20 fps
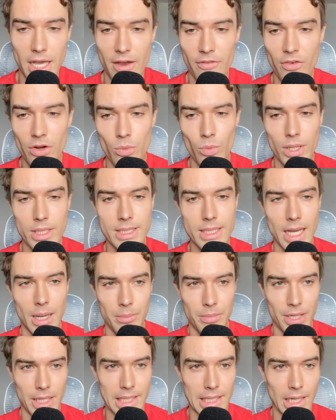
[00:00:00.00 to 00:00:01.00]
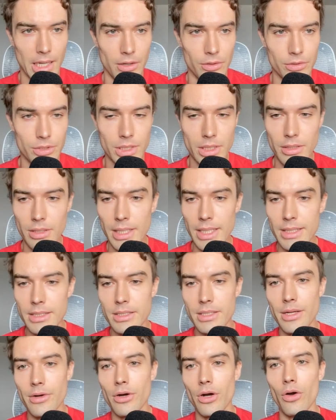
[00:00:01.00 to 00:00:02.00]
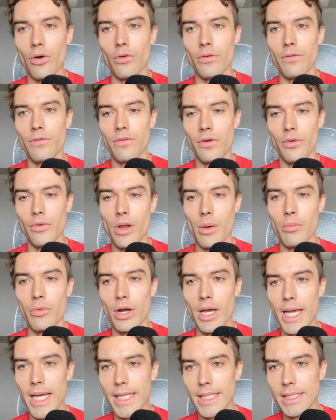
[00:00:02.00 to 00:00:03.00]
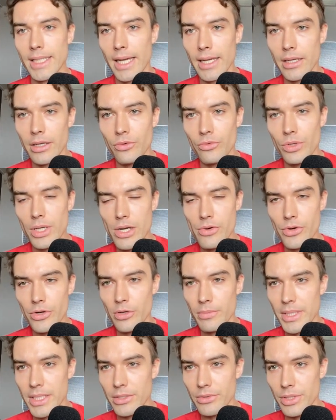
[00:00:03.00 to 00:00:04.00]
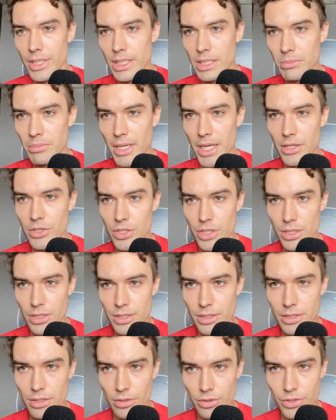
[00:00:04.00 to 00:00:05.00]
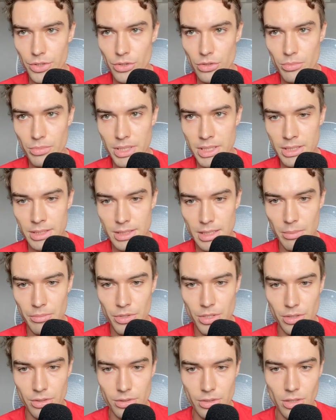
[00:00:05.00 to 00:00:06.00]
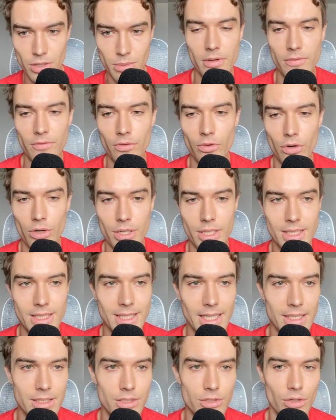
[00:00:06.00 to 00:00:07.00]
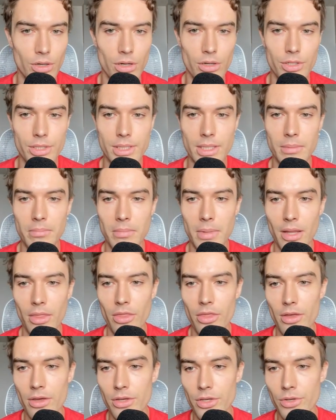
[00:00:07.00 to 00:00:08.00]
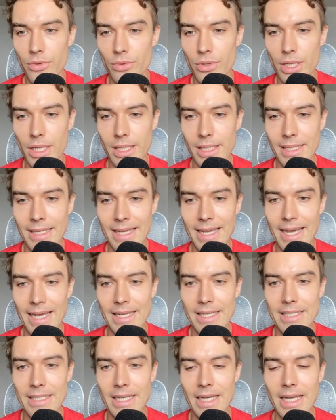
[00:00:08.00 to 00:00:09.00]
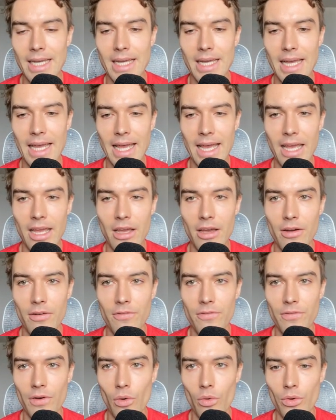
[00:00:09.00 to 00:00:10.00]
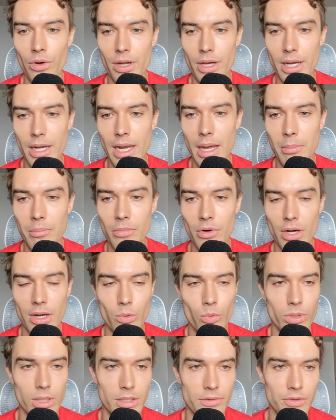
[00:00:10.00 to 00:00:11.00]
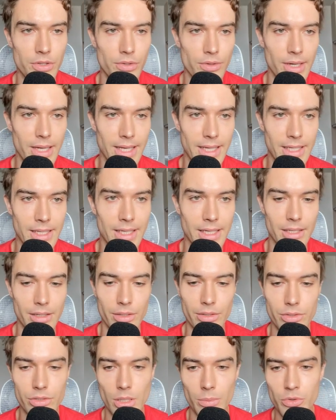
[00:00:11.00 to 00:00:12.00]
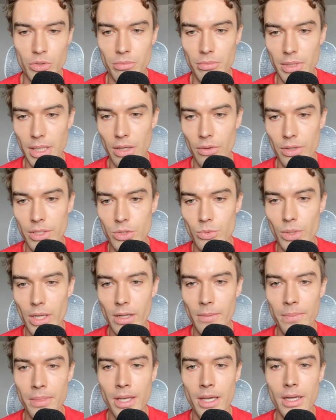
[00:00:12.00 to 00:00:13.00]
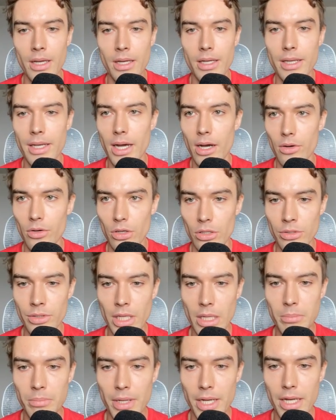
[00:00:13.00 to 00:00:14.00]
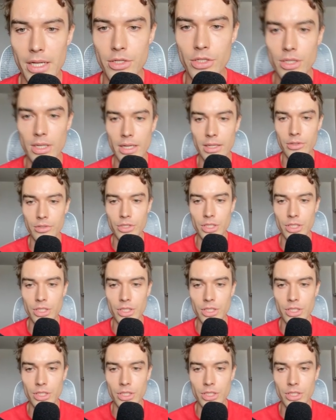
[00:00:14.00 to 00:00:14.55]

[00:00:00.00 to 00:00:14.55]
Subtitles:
every WhatsApp account needs their own phone number. And I can really recommend you this page here. It's called yourbusinessnumber.com. For $6 a month, you can get a phone number. I will leave you a link in the description below as well. Now go on that page, click on